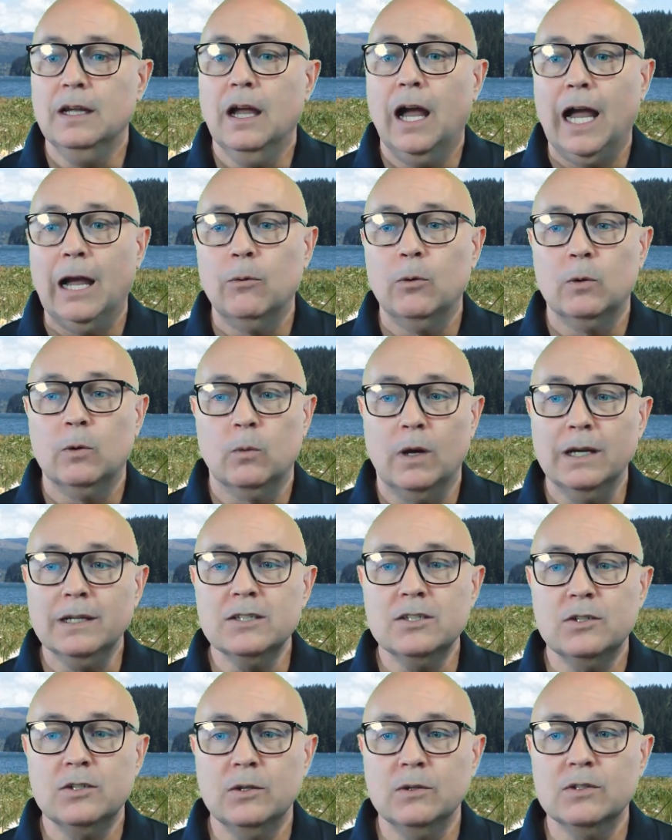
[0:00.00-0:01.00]
I would walk
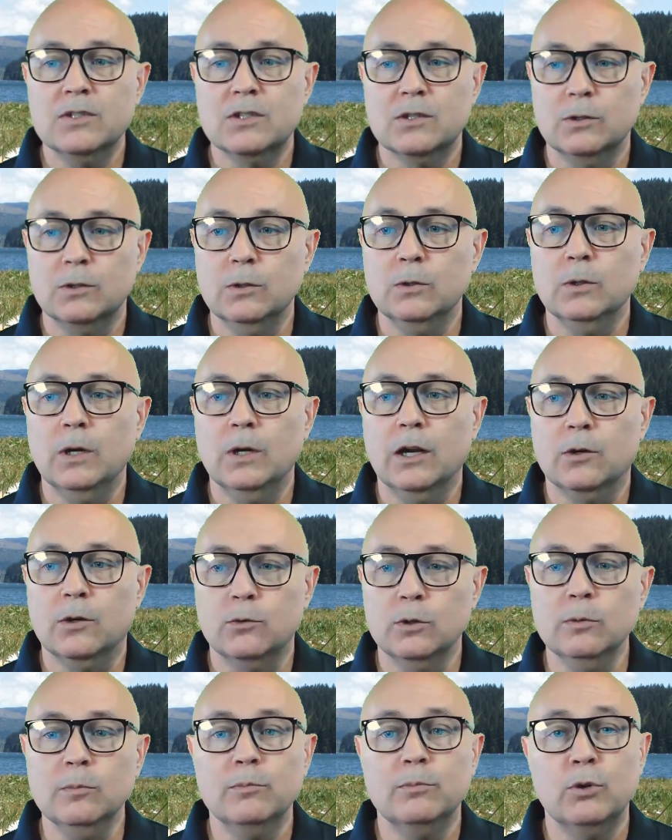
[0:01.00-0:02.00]
students through a
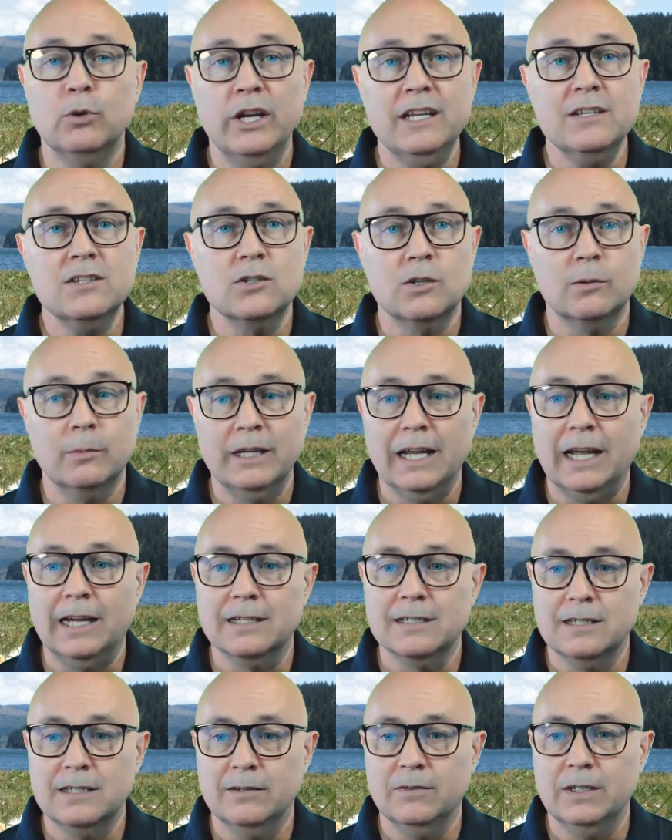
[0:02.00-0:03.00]
group brainstorming
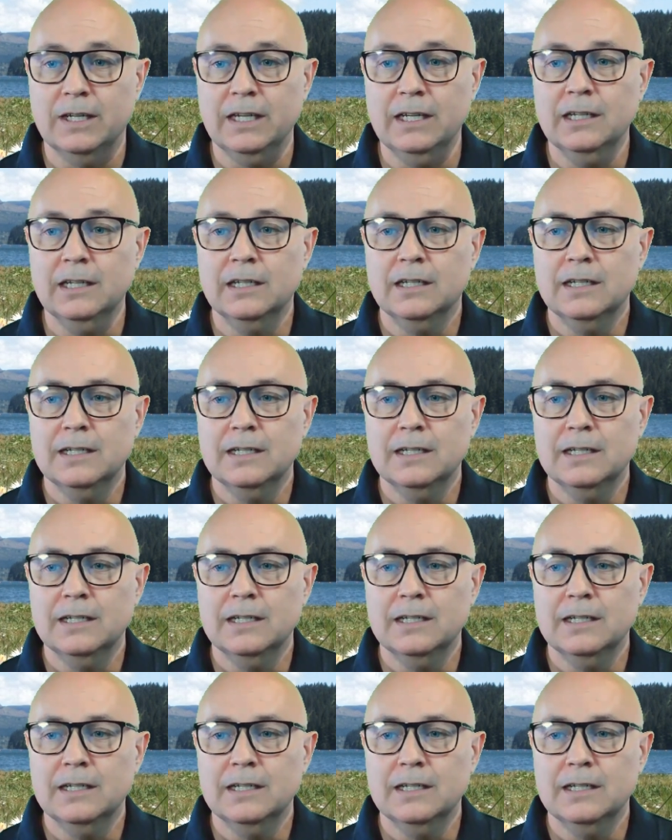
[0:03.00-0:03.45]
activity